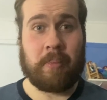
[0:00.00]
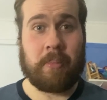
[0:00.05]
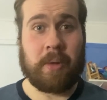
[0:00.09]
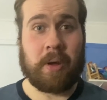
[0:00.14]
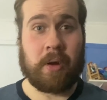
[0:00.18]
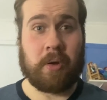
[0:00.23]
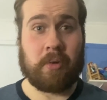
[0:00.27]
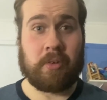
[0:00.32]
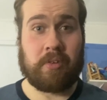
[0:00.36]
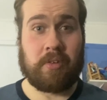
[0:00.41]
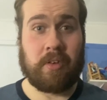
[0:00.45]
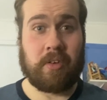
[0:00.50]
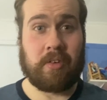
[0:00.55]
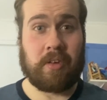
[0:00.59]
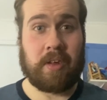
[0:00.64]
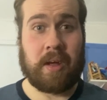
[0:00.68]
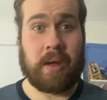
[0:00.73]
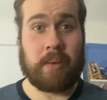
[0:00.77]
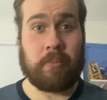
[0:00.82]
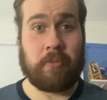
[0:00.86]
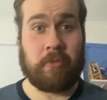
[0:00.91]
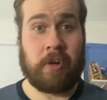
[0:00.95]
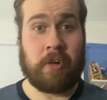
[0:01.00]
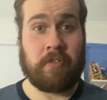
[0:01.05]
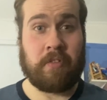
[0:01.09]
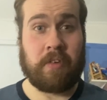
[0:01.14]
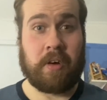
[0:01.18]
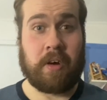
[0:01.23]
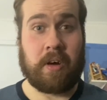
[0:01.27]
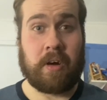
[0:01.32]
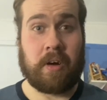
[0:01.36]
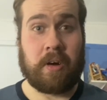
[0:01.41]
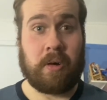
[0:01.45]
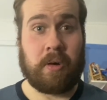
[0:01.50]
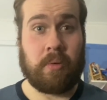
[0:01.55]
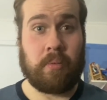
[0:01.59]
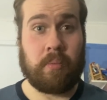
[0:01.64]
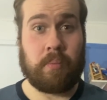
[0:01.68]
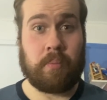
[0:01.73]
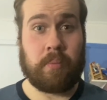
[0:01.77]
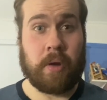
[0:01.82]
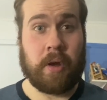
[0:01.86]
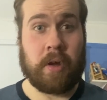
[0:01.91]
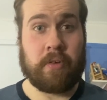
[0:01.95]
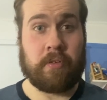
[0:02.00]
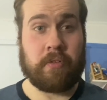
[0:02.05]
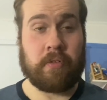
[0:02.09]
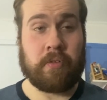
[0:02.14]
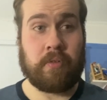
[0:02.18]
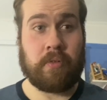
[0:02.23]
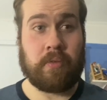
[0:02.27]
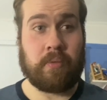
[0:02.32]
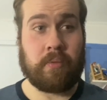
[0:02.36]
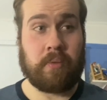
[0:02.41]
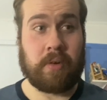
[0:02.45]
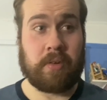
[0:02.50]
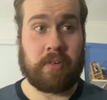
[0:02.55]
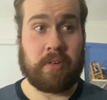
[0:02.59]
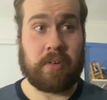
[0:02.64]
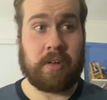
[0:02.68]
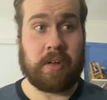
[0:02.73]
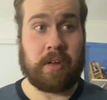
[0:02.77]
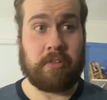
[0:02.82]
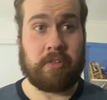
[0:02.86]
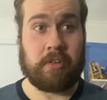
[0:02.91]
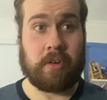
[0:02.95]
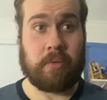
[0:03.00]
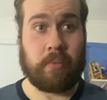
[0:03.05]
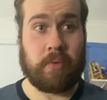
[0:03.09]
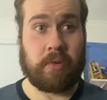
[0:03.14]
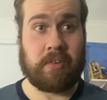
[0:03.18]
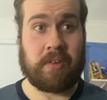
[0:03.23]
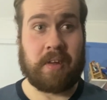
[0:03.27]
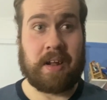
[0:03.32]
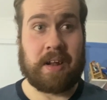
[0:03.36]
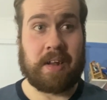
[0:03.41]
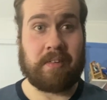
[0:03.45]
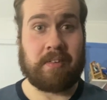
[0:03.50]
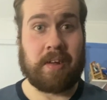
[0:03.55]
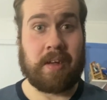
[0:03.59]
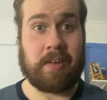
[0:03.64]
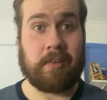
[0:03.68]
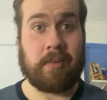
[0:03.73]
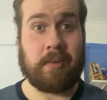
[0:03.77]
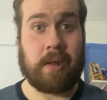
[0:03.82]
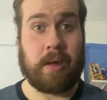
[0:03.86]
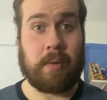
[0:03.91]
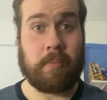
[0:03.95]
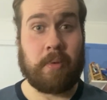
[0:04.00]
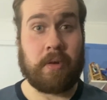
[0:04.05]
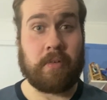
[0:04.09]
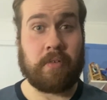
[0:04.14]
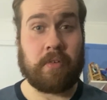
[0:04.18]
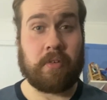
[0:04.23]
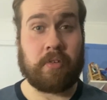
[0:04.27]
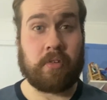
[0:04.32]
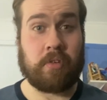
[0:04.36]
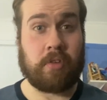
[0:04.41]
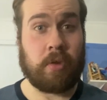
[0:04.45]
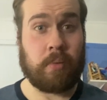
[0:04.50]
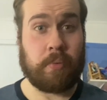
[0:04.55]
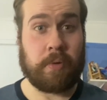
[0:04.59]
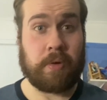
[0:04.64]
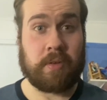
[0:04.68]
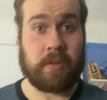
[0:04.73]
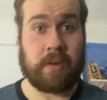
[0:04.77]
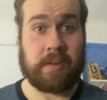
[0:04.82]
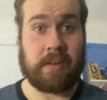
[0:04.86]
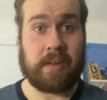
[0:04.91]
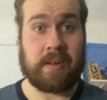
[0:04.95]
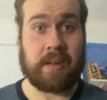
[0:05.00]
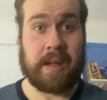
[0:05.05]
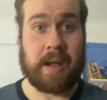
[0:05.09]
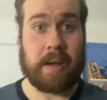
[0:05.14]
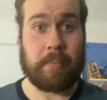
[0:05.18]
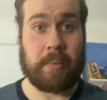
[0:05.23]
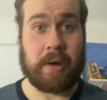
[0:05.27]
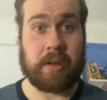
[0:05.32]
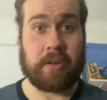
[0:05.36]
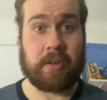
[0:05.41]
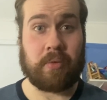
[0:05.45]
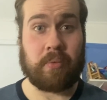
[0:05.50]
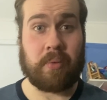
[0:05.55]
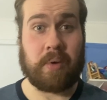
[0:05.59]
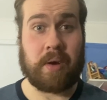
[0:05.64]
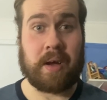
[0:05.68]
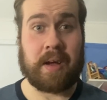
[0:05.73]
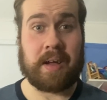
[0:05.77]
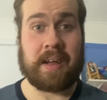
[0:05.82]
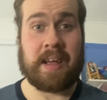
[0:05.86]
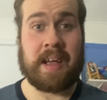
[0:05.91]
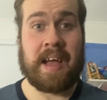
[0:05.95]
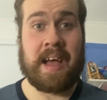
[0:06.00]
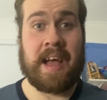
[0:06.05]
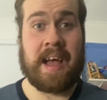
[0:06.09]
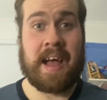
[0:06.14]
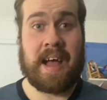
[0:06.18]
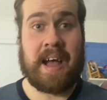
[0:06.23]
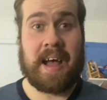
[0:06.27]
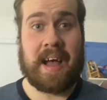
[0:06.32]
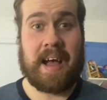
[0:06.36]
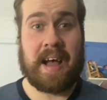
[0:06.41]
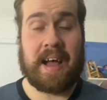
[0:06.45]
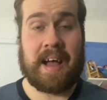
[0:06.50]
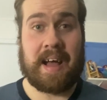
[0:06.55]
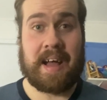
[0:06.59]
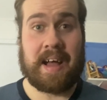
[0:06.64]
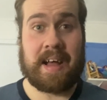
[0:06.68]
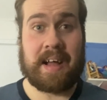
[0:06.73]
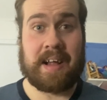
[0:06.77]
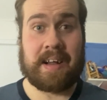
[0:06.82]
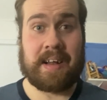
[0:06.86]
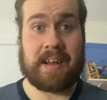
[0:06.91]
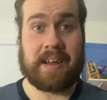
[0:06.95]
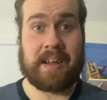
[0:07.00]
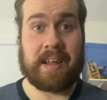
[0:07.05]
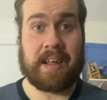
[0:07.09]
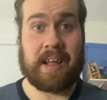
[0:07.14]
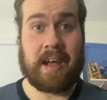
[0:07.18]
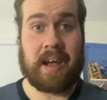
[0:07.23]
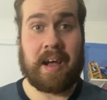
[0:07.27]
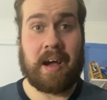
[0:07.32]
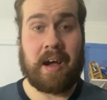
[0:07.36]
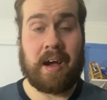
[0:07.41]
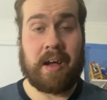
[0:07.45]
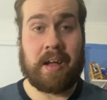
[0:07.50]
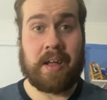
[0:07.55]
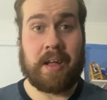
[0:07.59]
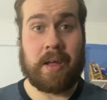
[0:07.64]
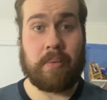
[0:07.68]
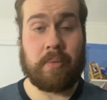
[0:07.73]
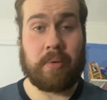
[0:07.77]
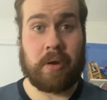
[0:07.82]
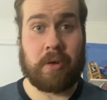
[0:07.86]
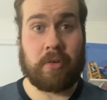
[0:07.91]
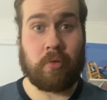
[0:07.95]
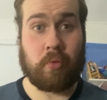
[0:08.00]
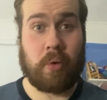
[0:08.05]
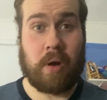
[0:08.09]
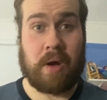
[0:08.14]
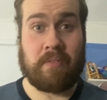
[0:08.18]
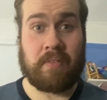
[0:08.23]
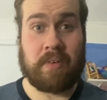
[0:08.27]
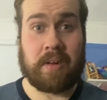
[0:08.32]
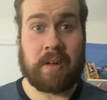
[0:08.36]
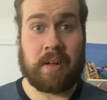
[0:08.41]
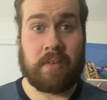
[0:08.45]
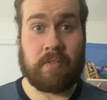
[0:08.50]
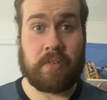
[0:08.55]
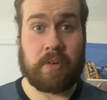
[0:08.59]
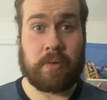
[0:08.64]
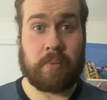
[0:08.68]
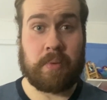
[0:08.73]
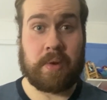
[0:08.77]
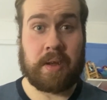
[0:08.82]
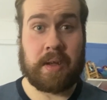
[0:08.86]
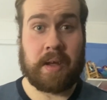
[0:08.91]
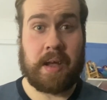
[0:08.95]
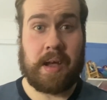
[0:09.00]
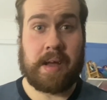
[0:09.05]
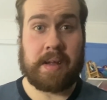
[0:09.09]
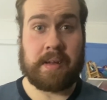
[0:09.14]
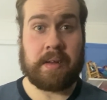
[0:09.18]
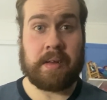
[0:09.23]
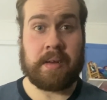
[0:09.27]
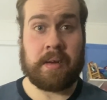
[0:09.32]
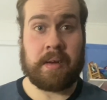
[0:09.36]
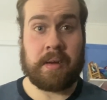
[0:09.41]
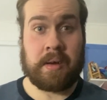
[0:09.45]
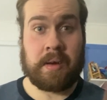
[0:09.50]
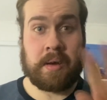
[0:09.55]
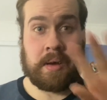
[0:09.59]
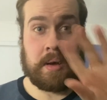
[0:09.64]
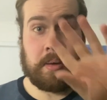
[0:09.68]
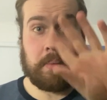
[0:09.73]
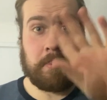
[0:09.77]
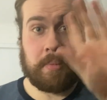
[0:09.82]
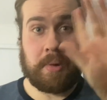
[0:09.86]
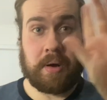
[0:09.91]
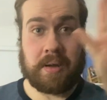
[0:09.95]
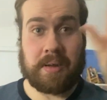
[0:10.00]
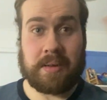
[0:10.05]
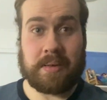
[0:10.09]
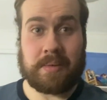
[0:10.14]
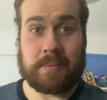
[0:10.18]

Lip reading: My older sister and brother are both, one's a teacher and one's an LSA, so they're both super excited to get back to work. And yeah, I hope you guys all have a lovely week ahead. Bye.